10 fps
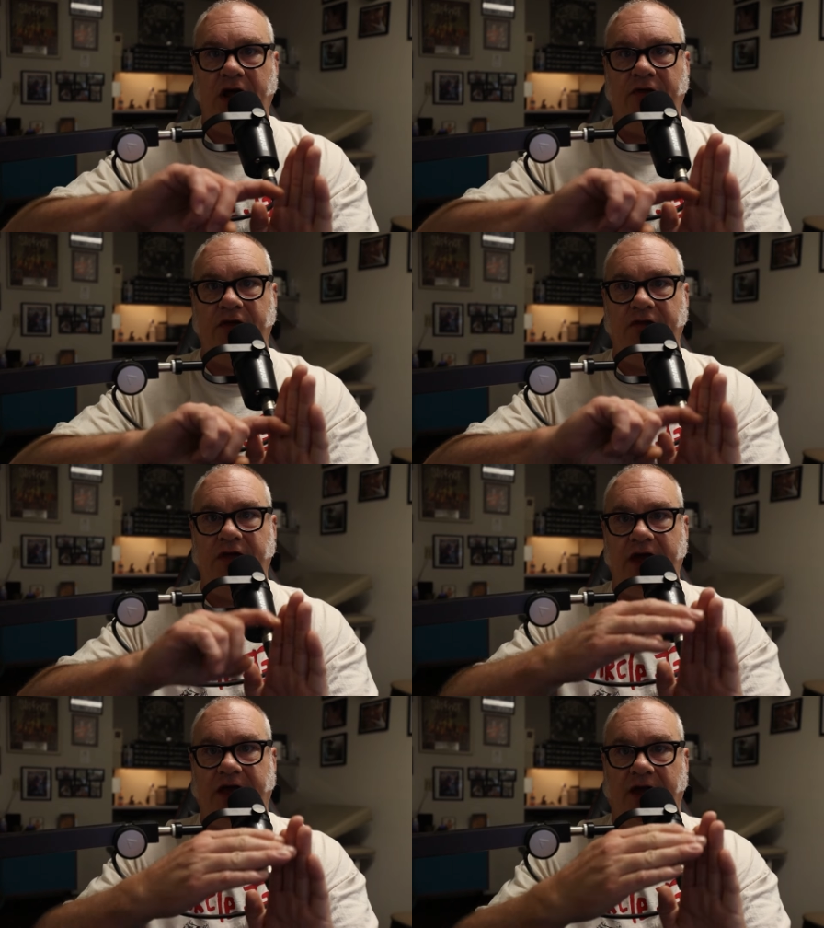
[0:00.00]
and then
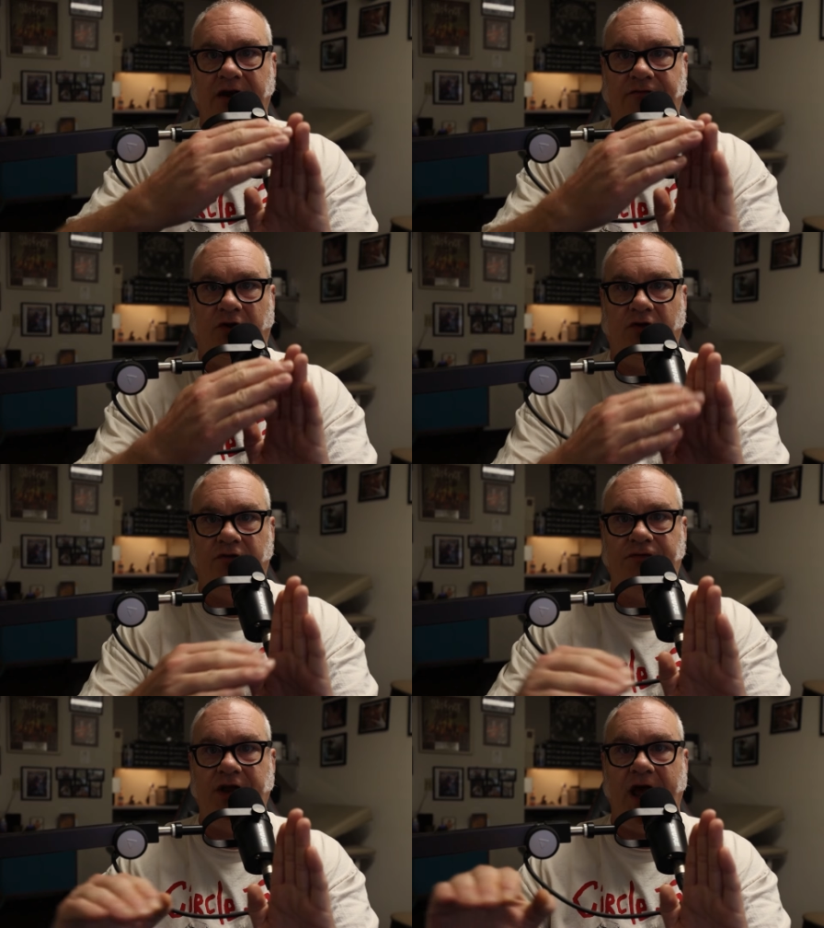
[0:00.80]
they kind of
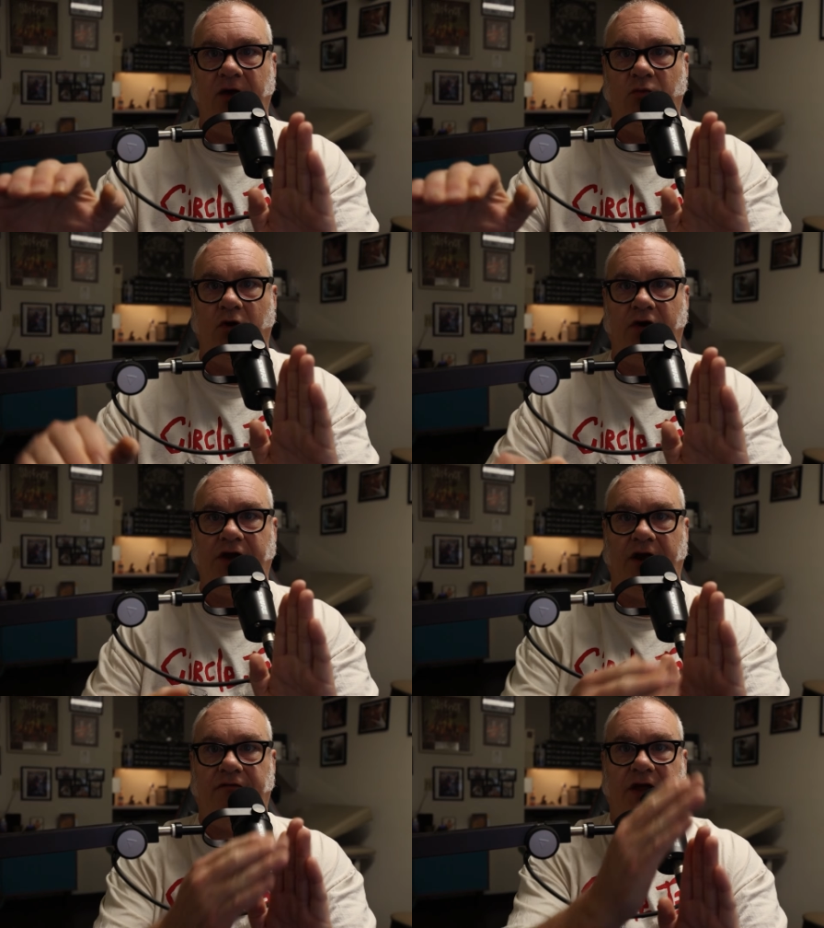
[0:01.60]
curve downward,
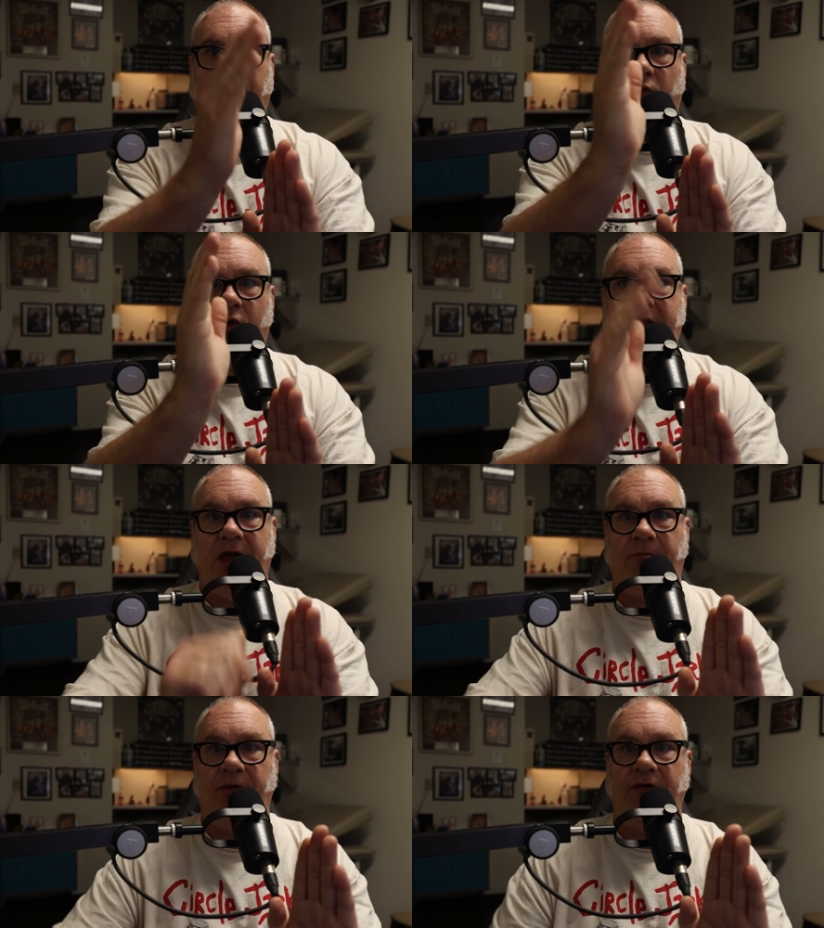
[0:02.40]
kind of like a
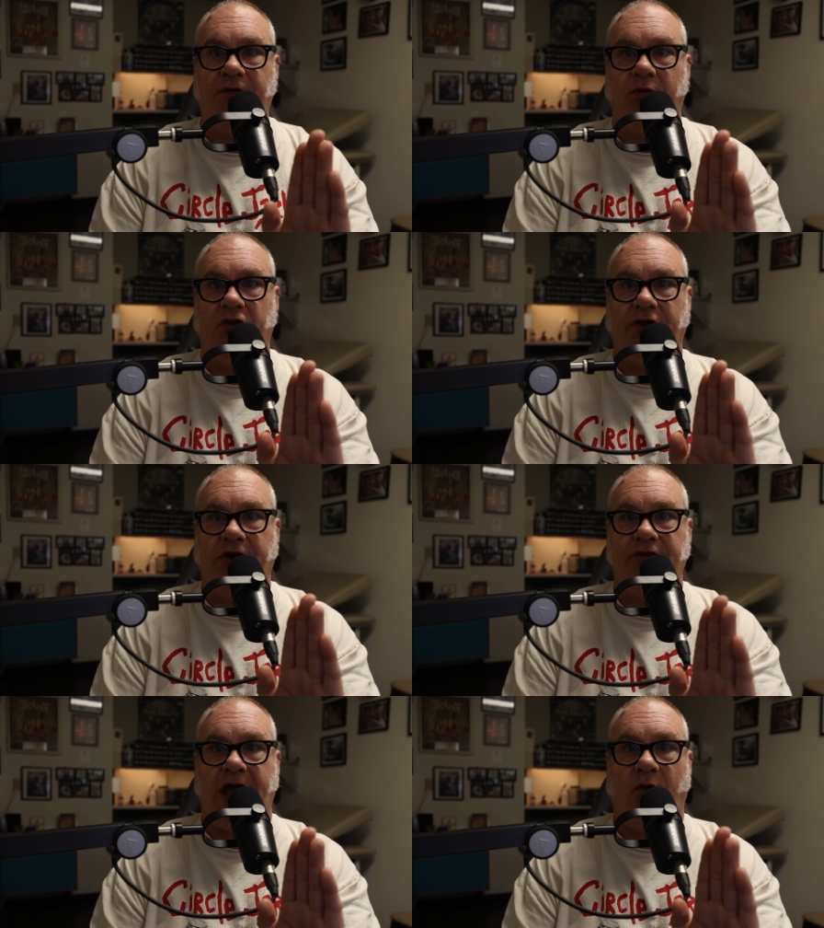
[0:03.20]
ramp, if you want to look
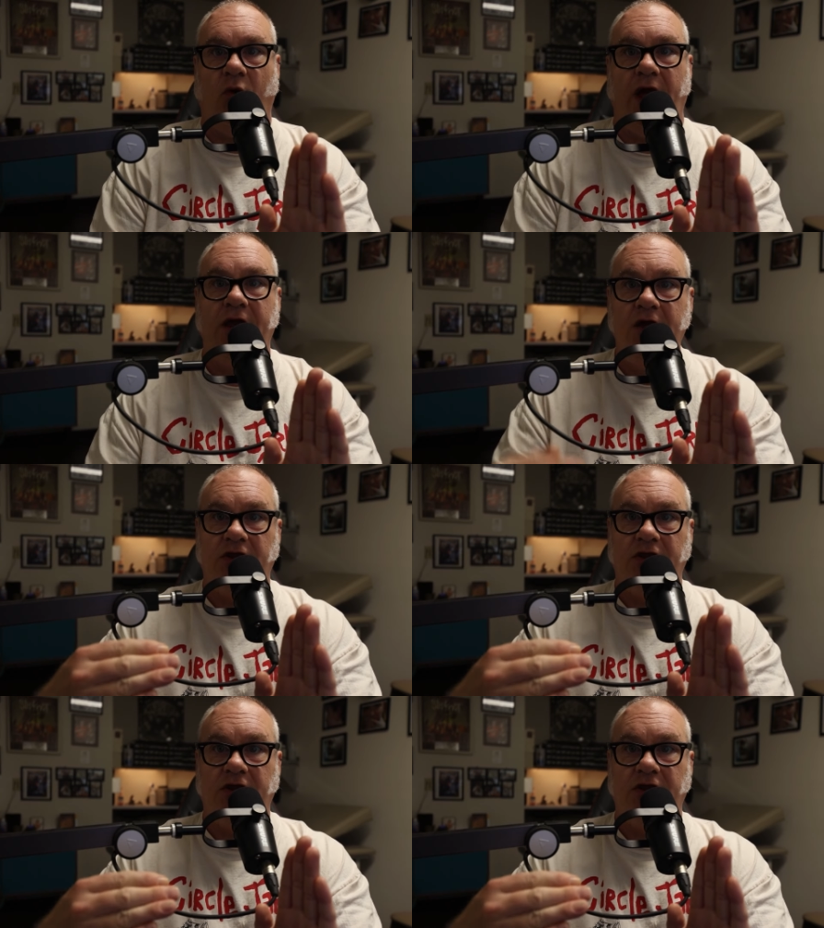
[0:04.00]
at it that way.